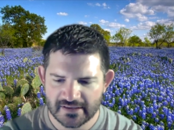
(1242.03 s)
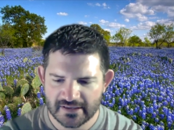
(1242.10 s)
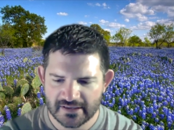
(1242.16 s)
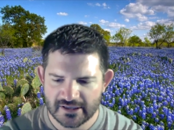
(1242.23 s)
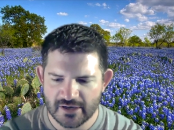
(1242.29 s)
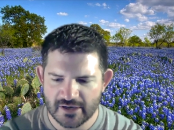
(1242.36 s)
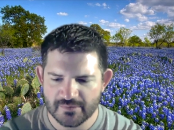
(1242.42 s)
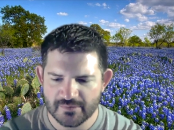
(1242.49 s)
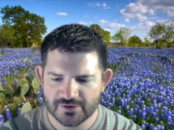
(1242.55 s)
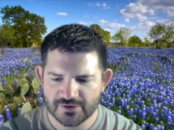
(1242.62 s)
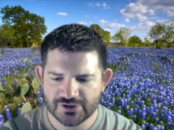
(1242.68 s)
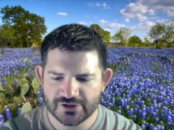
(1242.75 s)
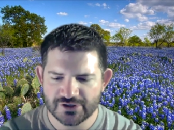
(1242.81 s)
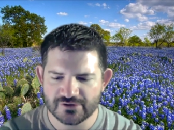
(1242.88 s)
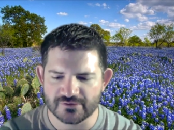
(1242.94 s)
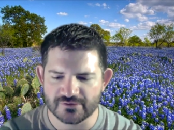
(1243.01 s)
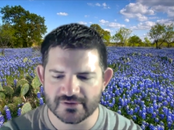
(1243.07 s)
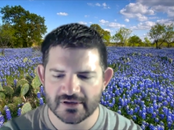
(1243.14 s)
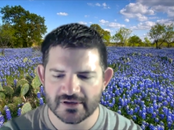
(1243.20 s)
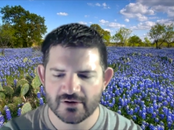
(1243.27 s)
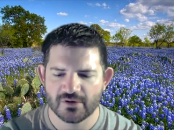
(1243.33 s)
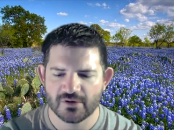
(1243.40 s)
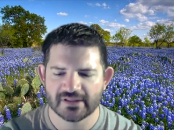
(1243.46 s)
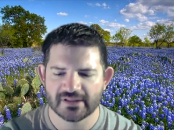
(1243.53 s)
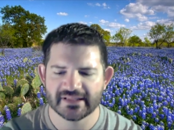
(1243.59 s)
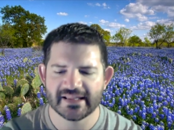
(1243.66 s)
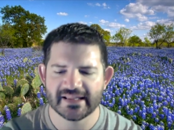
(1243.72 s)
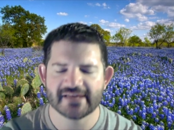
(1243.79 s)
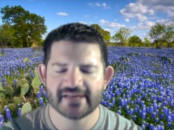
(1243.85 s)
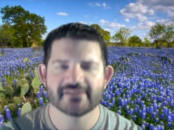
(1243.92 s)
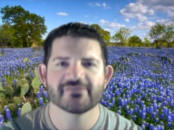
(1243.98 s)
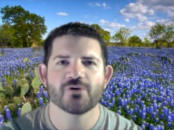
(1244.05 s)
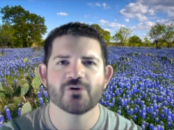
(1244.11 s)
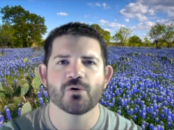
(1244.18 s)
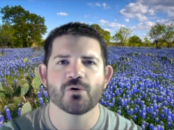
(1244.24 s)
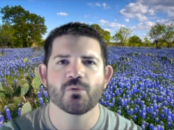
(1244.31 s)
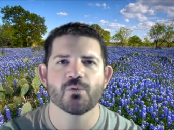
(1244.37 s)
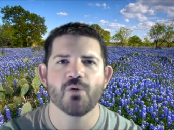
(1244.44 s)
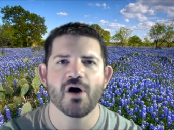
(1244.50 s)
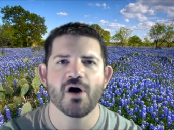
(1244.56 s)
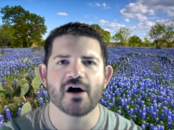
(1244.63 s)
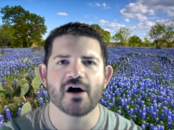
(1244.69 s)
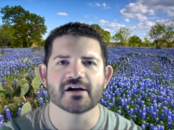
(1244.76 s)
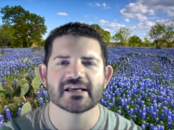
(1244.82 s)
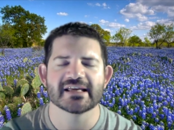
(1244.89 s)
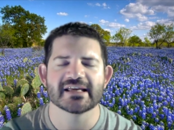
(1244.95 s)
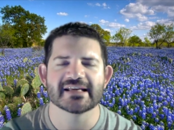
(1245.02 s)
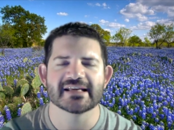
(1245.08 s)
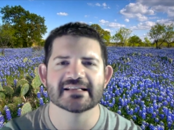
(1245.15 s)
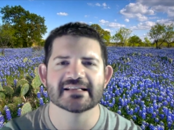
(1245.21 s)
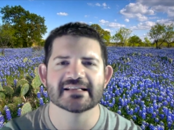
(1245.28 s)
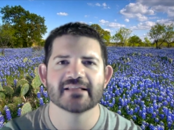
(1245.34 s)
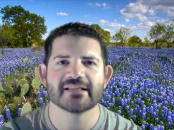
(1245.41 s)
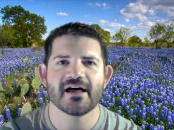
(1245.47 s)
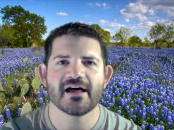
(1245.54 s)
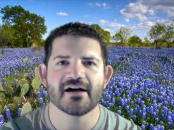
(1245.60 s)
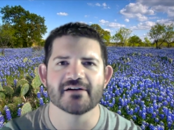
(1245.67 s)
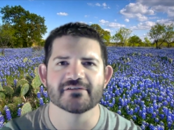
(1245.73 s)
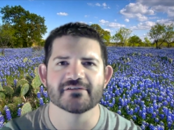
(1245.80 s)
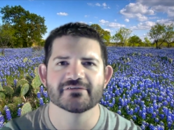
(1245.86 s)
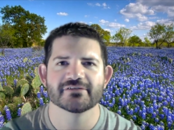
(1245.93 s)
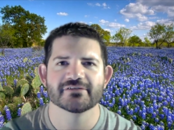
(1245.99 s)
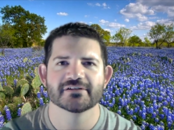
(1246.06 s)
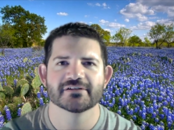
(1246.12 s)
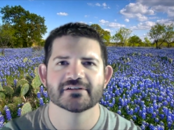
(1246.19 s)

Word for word: Number two, live or walk in love.